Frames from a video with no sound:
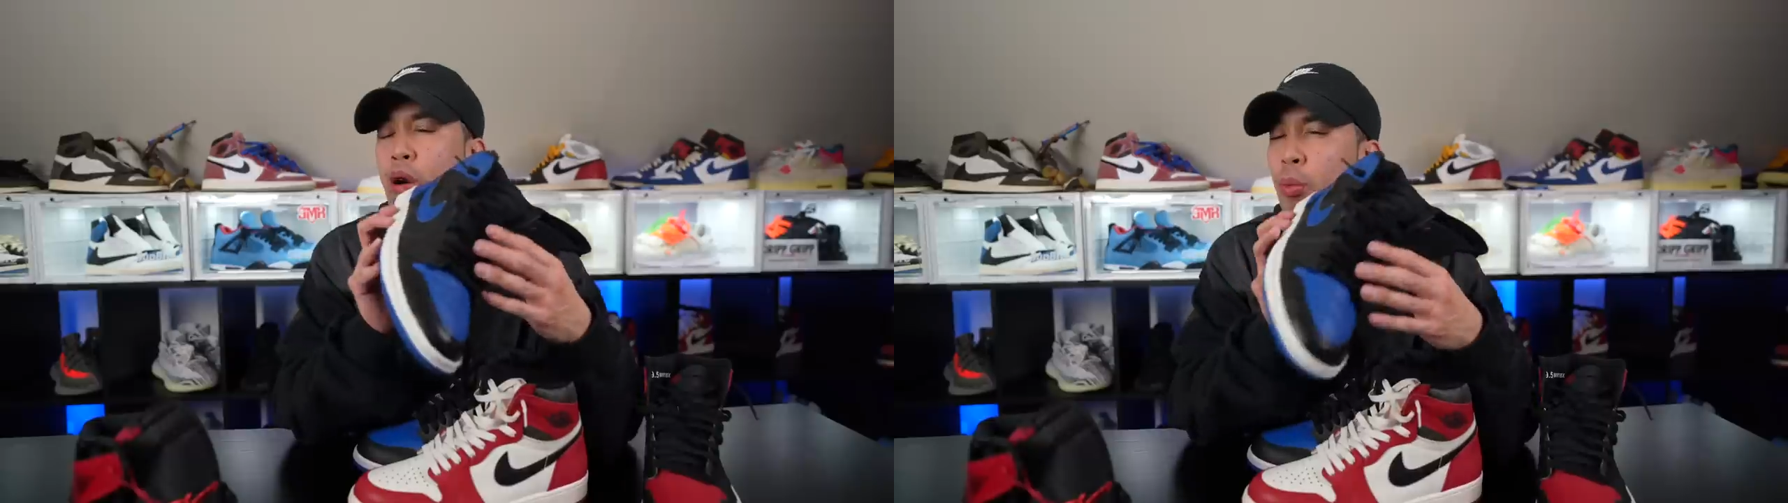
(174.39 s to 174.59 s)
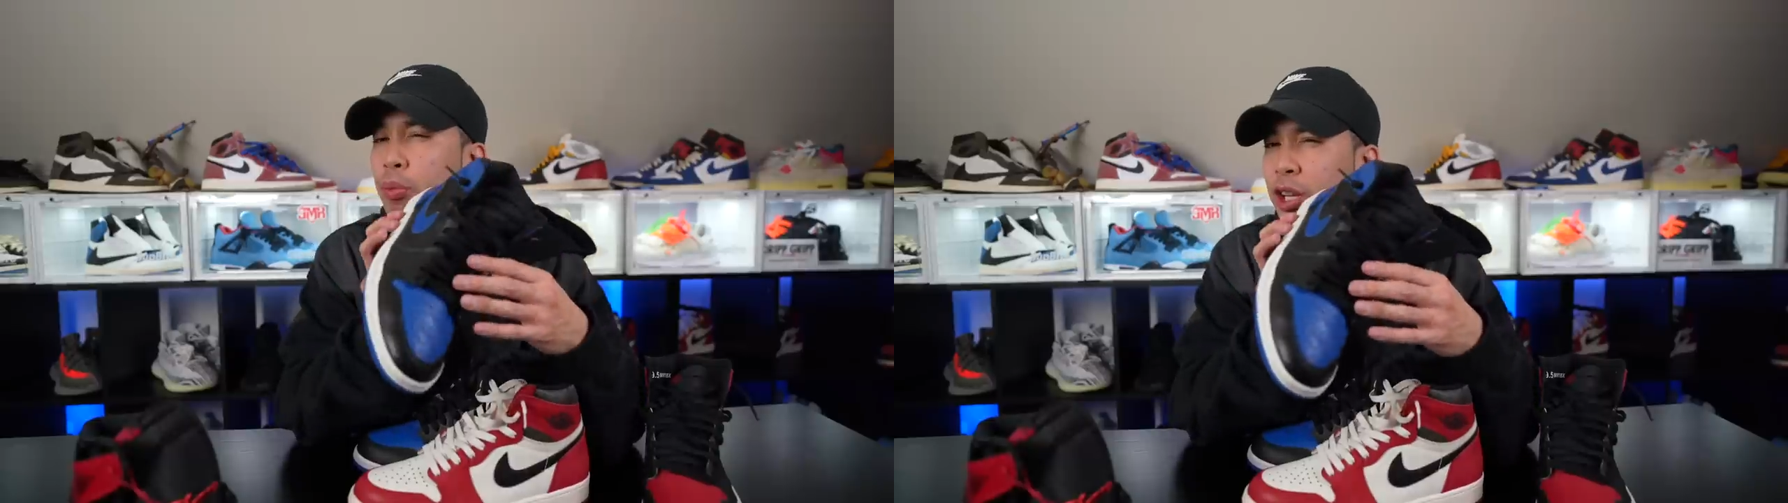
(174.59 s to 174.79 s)

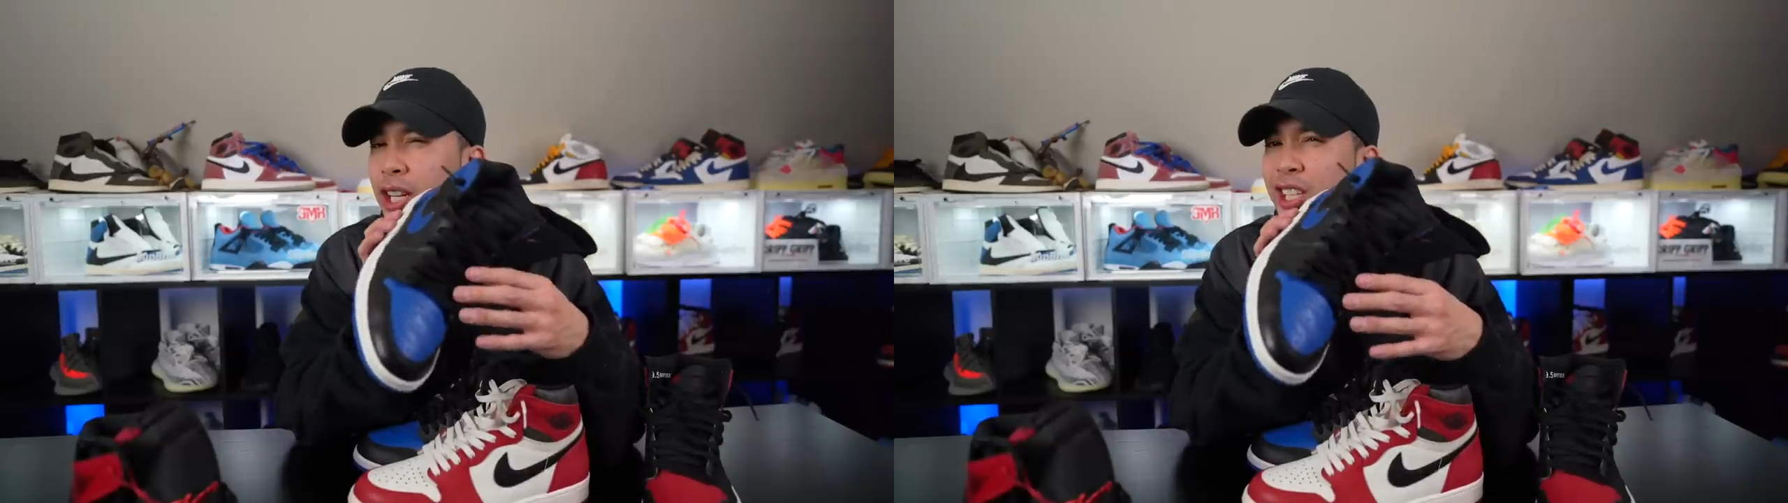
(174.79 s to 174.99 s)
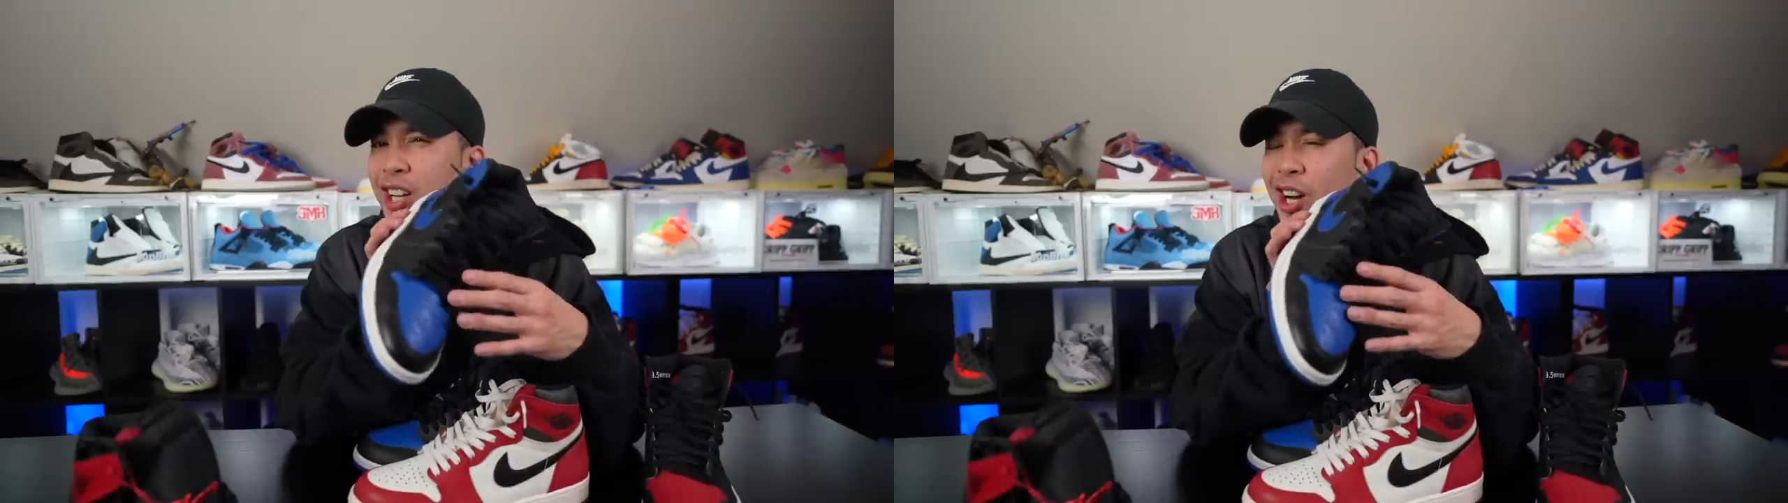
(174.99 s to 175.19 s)

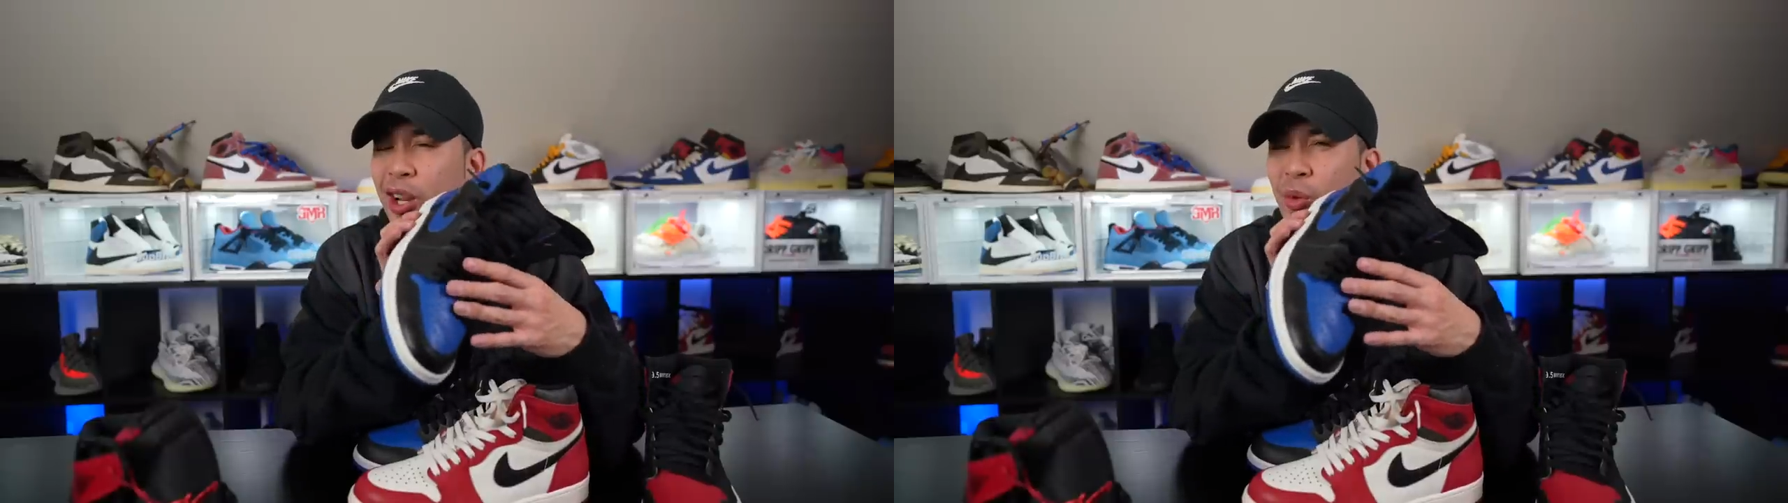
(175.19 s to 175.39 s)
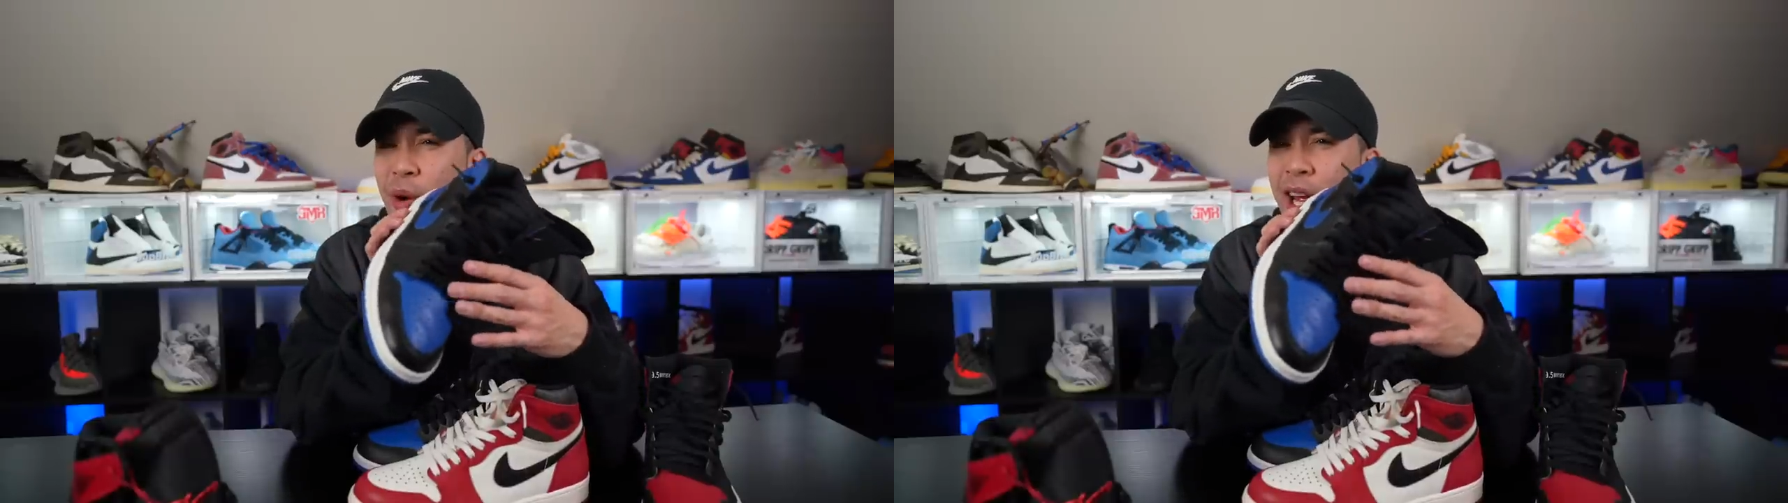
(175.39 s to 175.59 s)
purplish
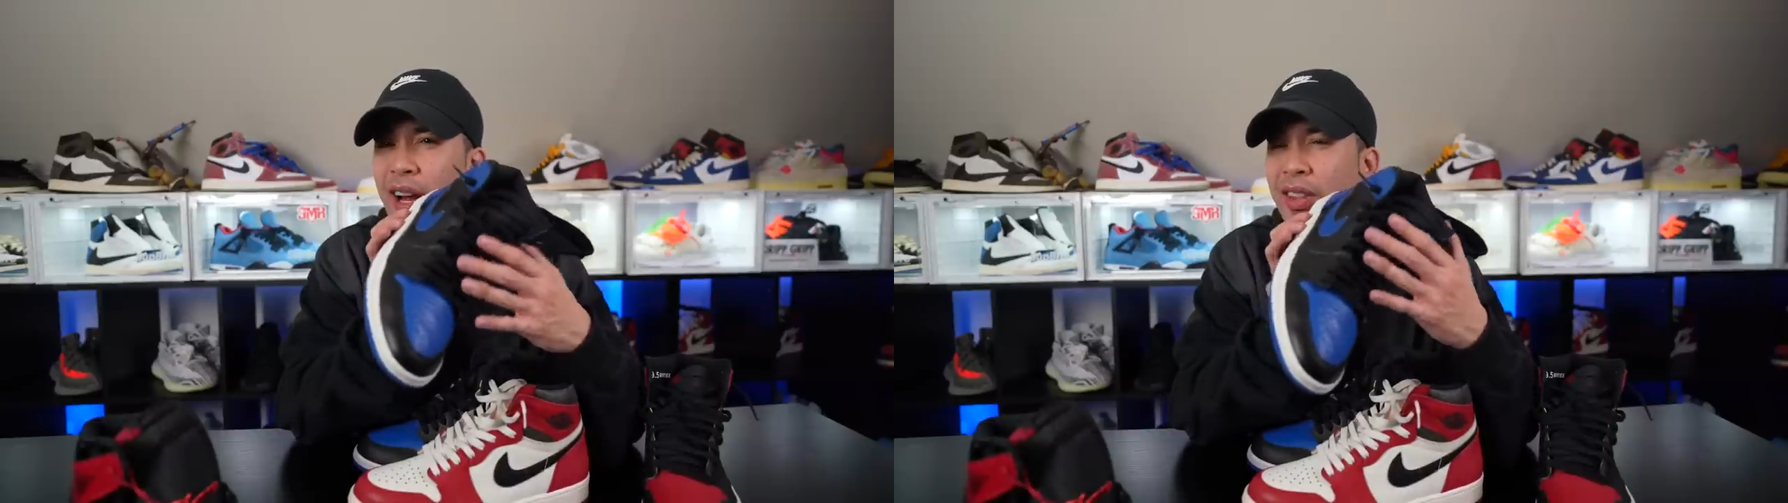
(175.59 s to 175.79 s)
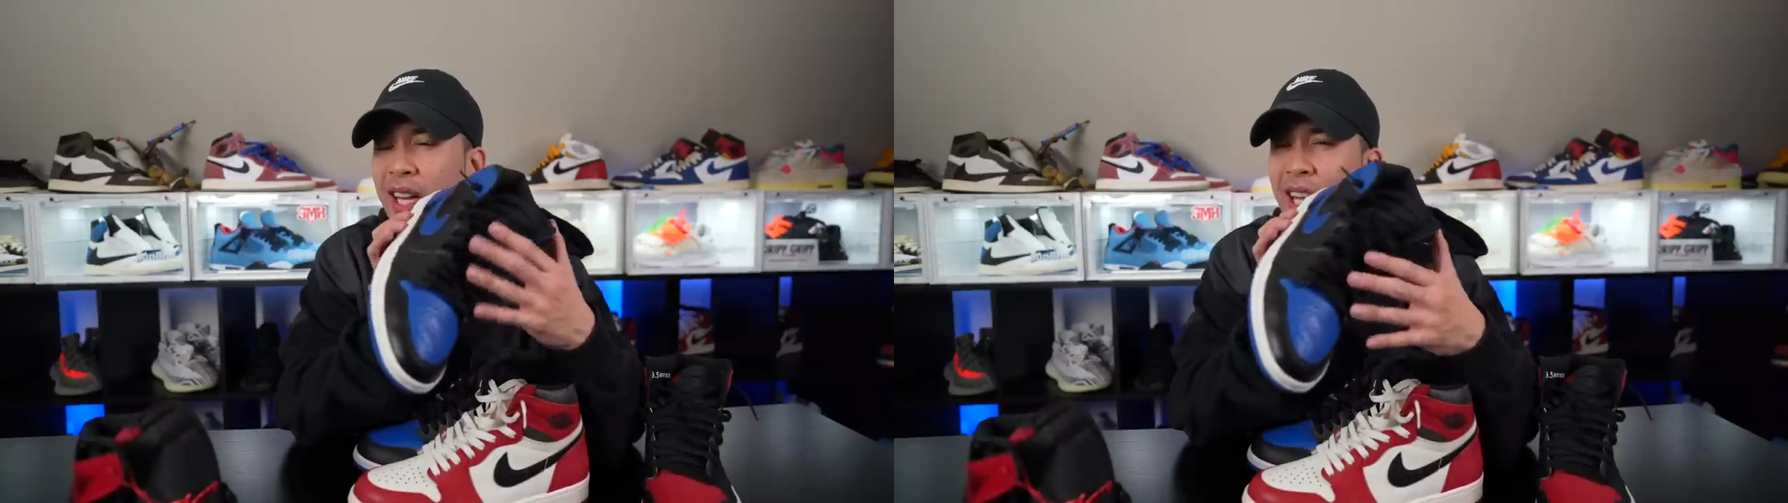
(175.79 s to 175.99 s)
colorway
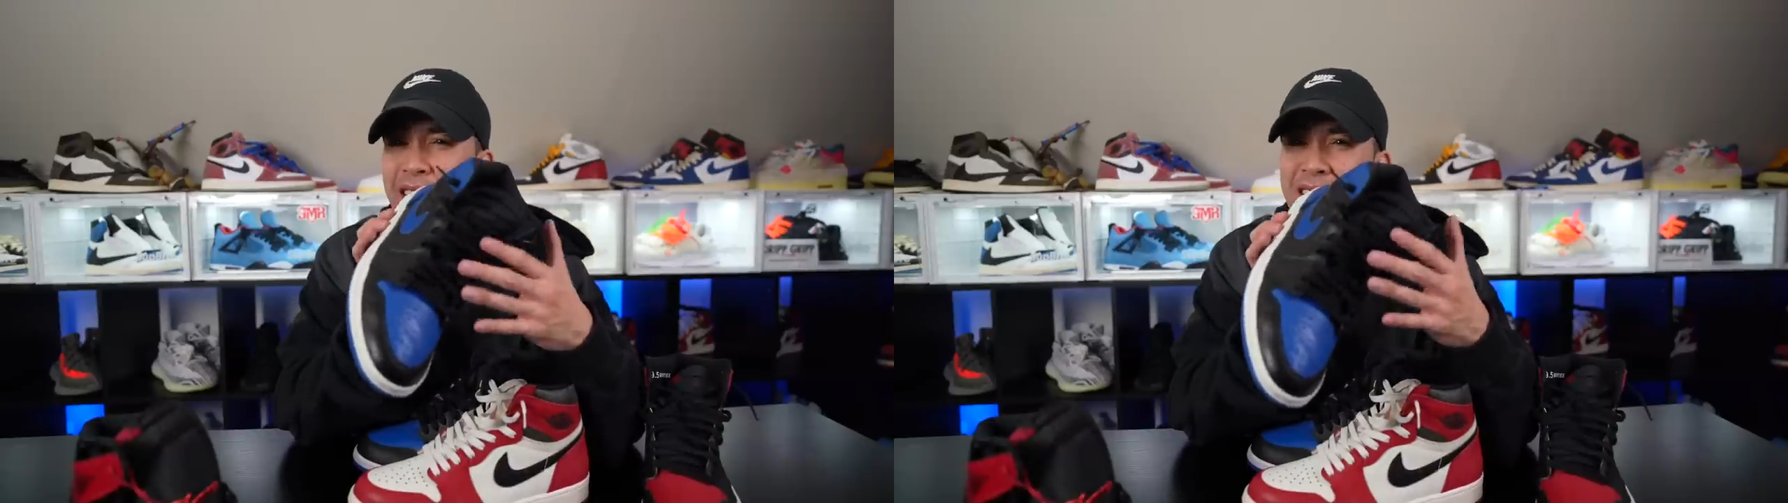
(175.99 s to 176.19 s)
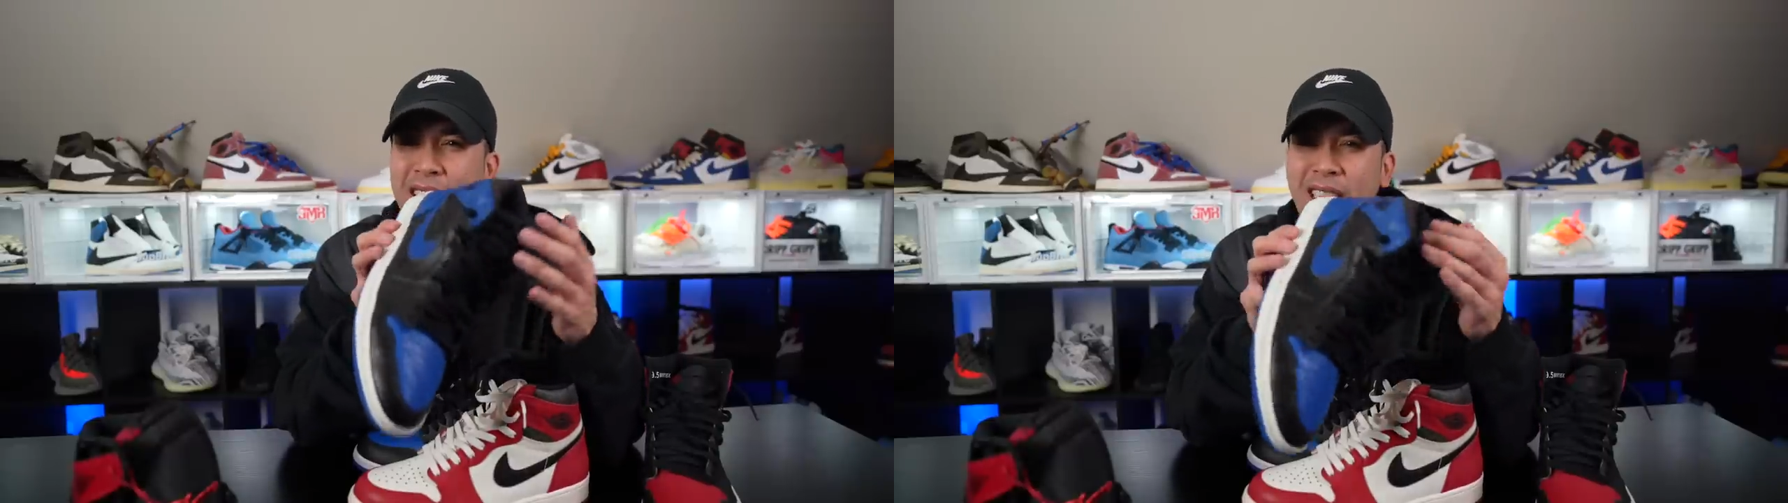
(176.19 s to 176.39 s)
of the
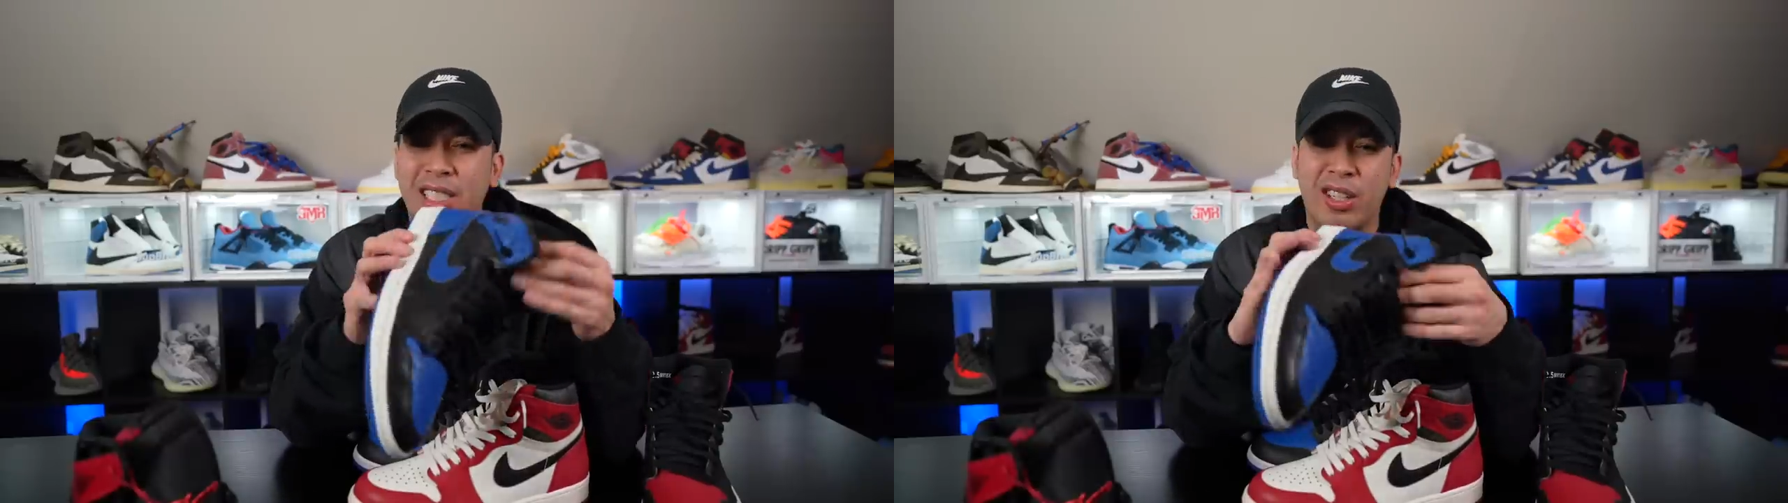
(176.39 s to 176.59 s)
laces,